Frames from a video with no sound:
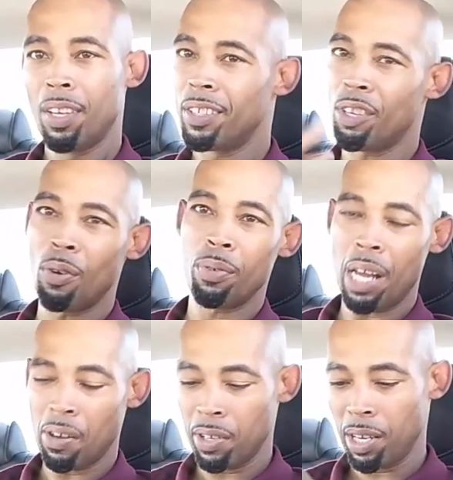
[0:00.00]
So we're
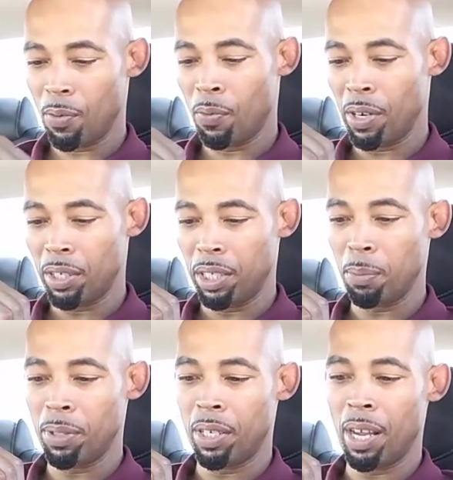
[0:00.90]
not going to get real
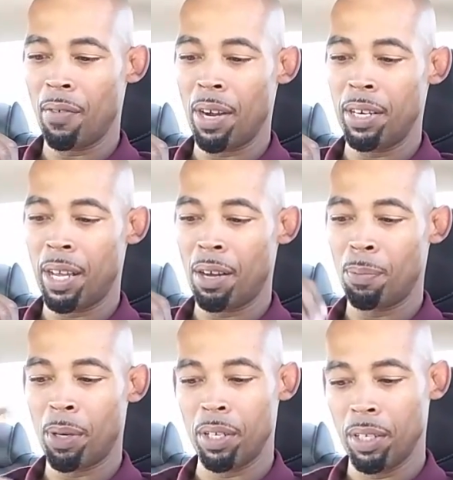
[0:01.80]
deep into that right now,
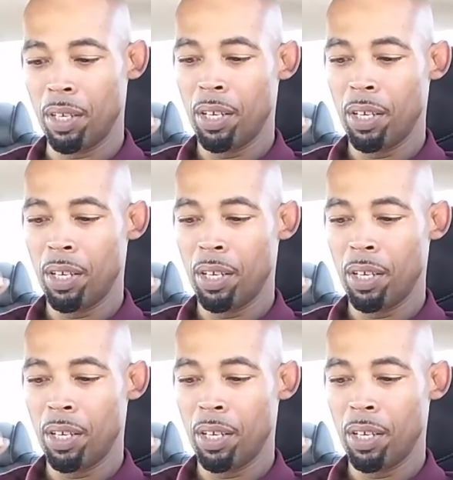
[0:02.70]
but